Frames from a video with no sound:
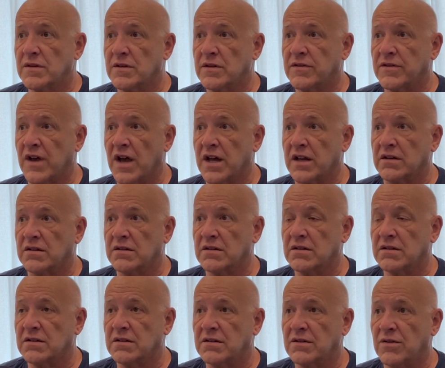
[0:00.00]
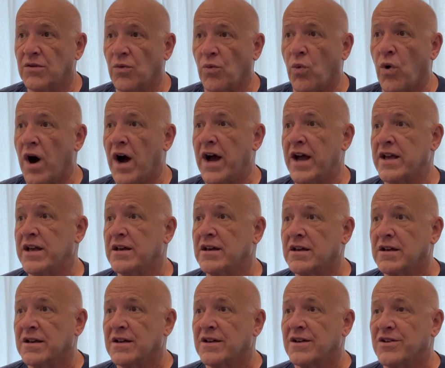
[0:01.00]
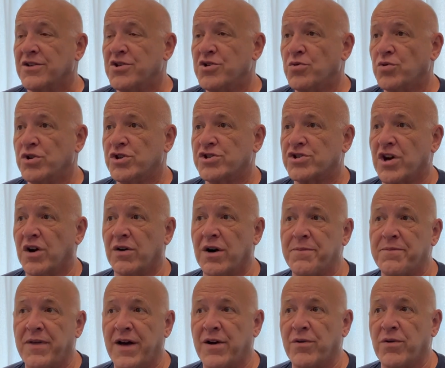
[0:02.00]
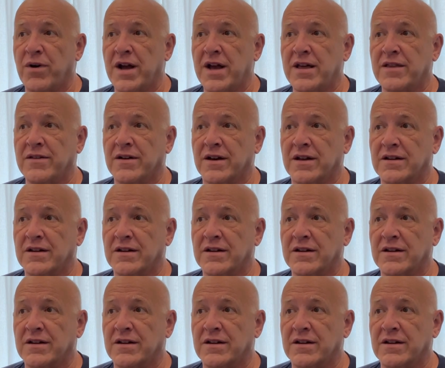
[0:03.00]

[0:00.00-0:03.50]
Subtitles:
Is that why you would show up that way?